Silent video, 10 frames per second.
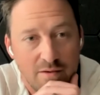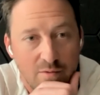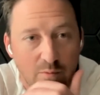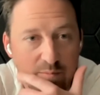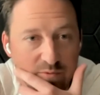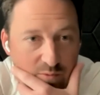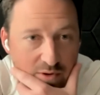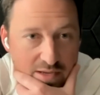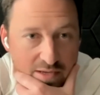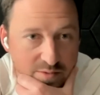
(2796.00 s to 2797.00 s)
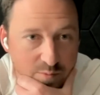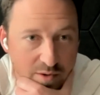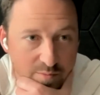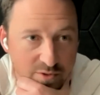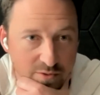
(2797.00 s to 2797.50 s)
Web3 is
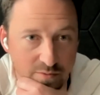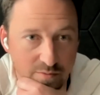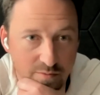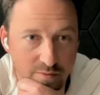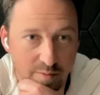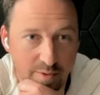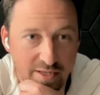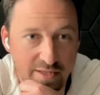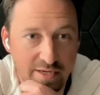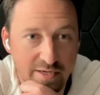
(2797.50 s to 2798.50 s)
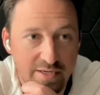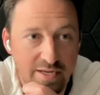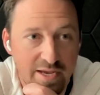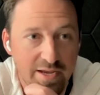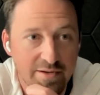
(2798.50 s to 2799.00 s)
Web2. I mean, at the end of the
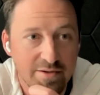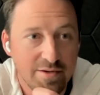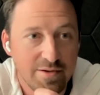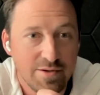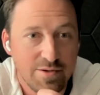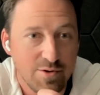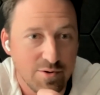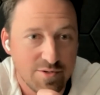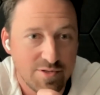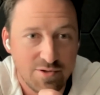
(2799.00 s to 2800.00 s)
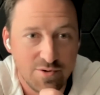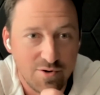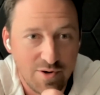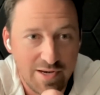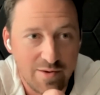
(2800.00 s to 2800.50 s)
day, you're still
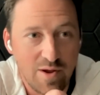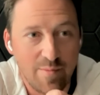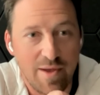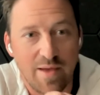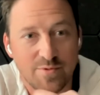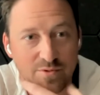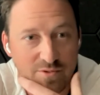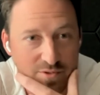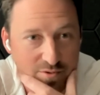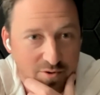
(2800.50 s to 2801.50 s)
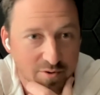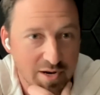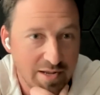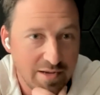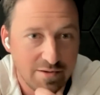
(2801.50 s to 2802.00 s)
creating web apps, you
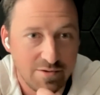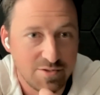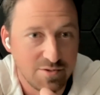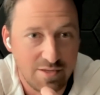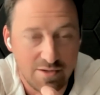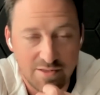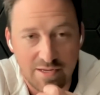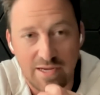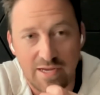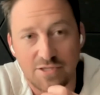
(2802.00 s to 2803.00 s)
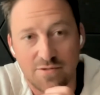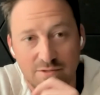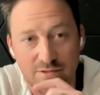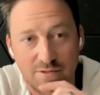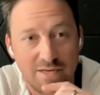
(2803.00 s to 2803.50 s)
still need authentication, you
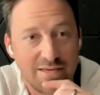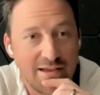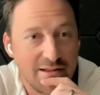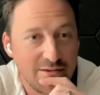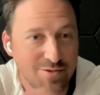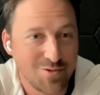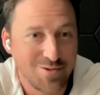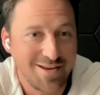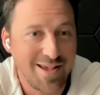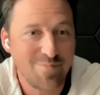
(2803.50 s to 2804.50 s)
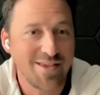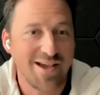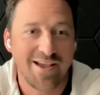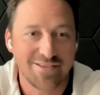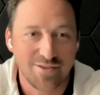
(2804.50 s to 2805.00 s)
still need data, you still need
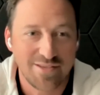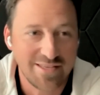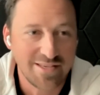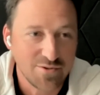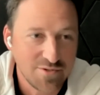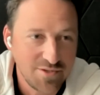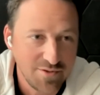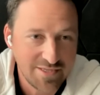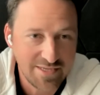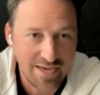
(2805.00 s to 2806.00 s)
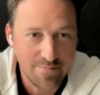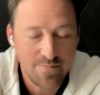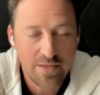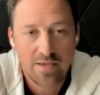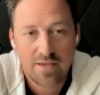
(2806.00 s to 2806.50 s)
APIs. All these things are still the same.
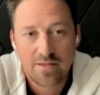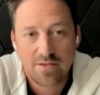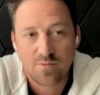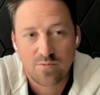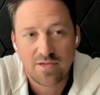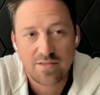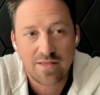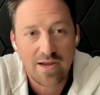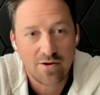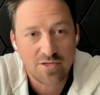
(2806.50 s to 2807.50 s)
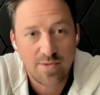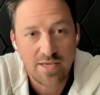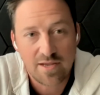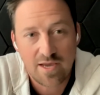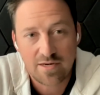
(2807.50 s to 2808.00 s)
These are really layers
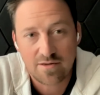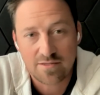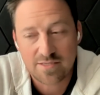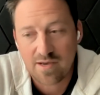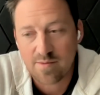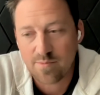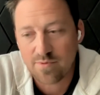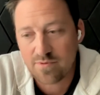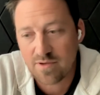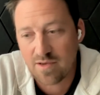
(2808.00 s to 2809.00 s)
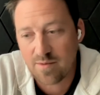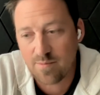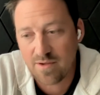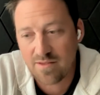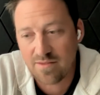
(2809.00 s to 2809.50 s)
being added on top.
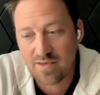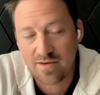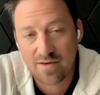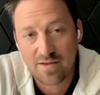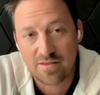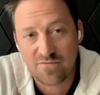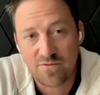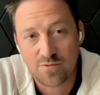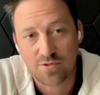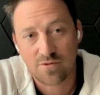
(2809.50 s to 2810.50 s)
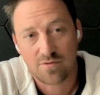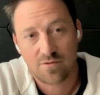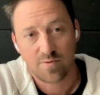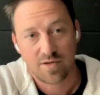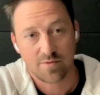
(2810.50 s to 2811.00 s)
And then in the future,
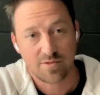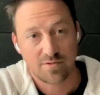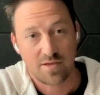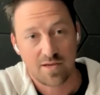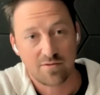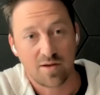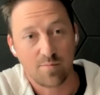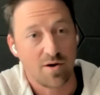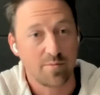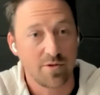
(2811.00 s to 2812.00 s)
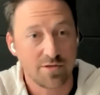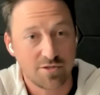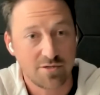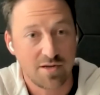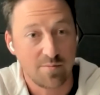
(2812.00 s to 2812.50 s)
you'll be able to like click
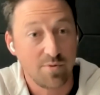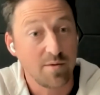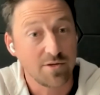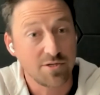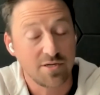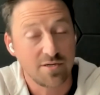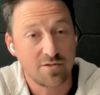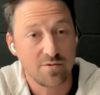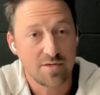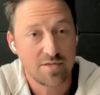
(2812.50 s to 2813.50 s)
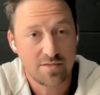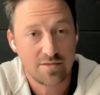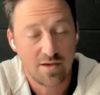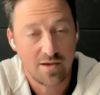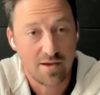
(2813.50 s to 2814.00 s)
publish and publish it to
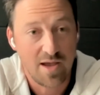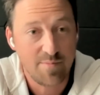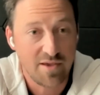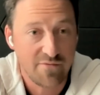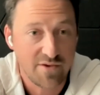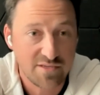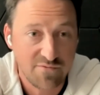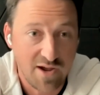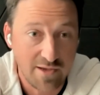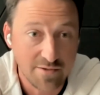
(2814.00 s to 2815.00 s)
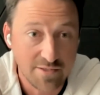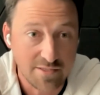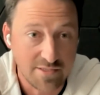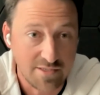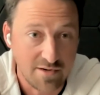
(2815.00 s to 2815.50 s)
IPFS files
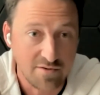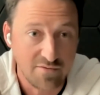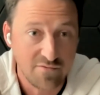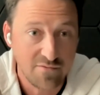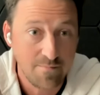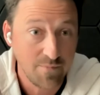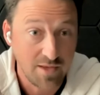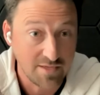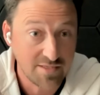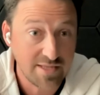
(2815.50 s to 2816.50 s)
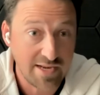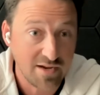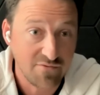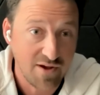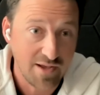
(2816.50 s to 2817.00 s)
instead of like
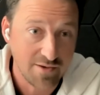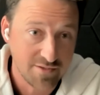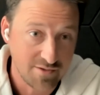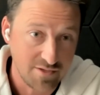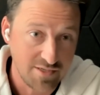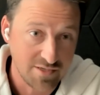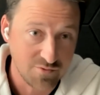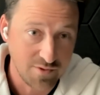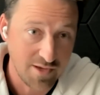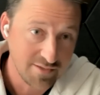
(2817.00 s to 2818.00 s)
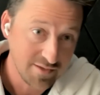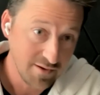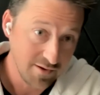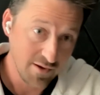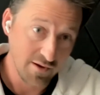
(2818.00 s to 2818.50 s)
static files that are decentralized
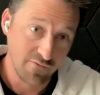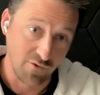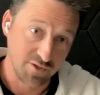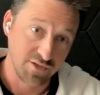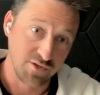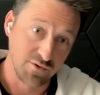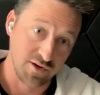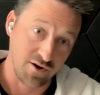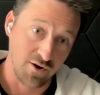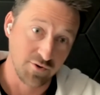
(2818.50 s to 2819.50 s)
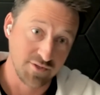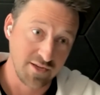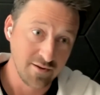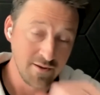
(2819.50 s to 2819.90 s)
versus using our hosting.